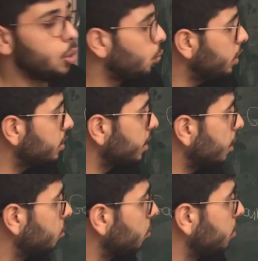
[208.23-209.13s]
We
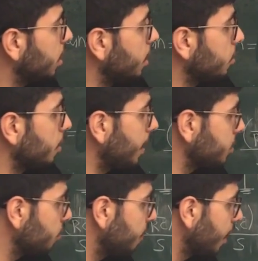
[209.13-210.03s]
decided to design our
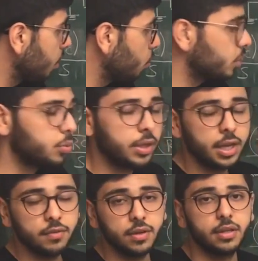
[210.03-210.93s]
capacitor value, which we
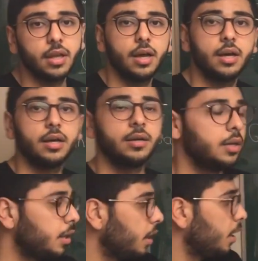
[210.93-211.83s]
gave it
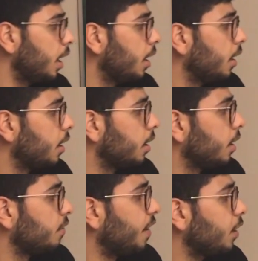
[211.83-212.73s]

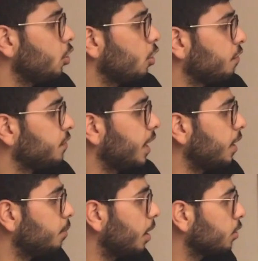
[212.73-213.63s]
a value of
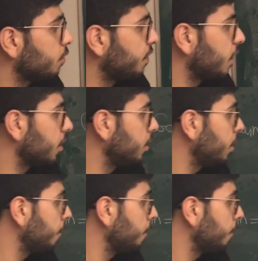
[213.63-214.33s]
10 microfarad.